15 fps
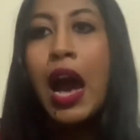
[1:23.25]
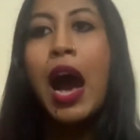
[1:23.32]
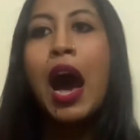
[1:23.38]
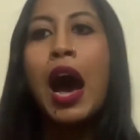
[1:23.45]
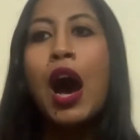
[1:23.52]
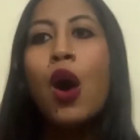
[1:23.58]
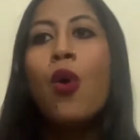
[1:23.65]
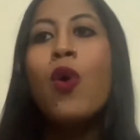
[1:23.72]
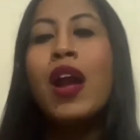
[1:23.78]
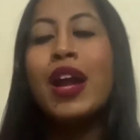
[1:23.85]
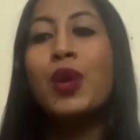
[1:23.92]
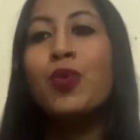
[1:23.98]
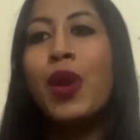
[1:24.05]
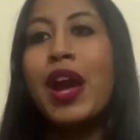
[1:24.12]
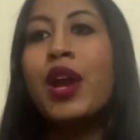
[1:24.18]
how
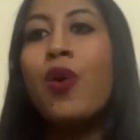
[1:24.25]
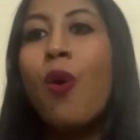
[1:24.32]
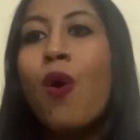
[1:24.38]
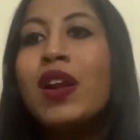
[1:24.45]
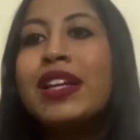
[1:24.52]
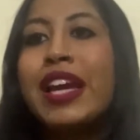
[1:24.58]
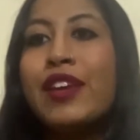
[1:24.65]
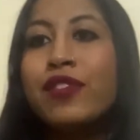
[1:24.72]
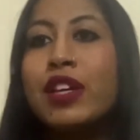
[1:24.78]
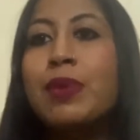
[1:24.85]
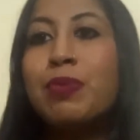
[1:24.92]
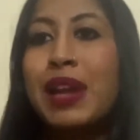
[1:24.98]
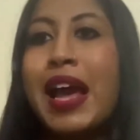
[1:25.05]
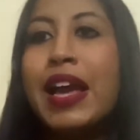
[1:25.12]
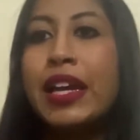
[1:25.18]
and where all can we
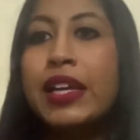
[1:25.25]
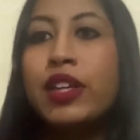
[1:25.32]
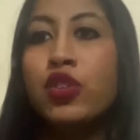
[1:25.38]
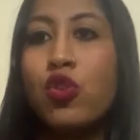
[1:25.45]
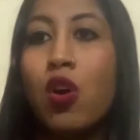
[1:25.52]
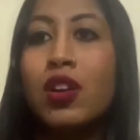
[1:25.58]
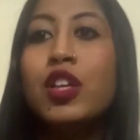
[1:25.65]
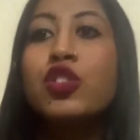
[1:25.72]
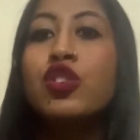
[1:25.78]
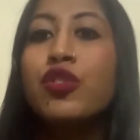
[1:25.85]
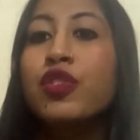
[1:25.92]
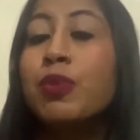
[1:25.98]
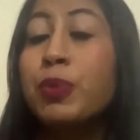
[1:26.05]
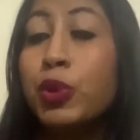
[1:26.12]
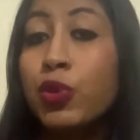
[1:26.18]
apply knowledge
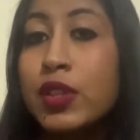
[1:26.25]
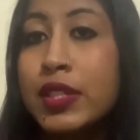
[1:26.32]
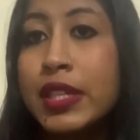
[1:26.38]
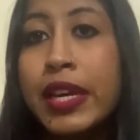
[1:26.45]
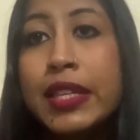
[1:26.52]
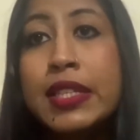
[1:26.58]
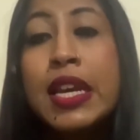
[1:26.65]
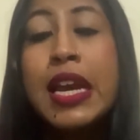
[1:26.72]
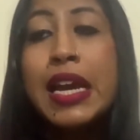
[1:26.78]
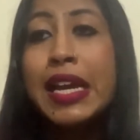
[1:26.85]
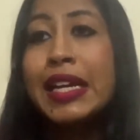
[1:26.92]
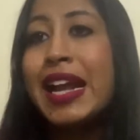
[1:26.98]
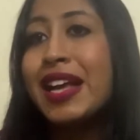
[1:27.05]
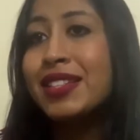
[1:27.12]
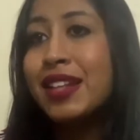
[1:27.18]
of computer science
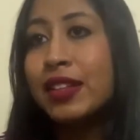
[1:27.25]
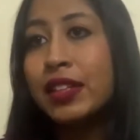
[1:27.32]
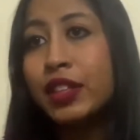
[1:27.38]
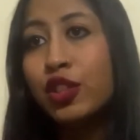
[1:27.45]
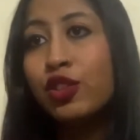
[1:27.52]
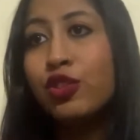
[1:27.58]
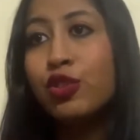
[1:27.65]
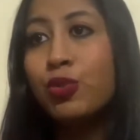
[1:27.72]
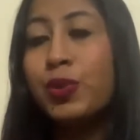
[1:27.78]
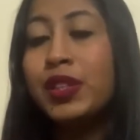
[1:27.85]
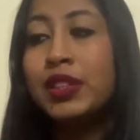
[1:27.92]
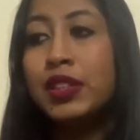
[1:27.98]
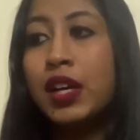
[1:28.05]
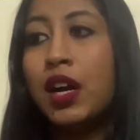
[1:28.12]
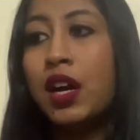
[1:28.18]
it has nothing to do
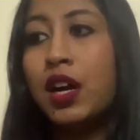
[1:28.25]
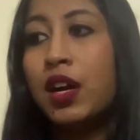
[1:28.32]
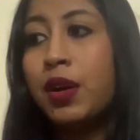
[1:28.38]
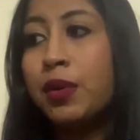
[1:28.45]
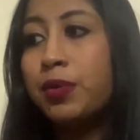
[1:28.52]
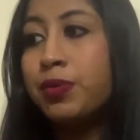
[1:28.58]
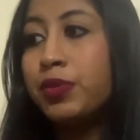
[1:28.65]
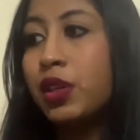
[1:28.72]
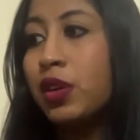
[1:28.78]
with uh,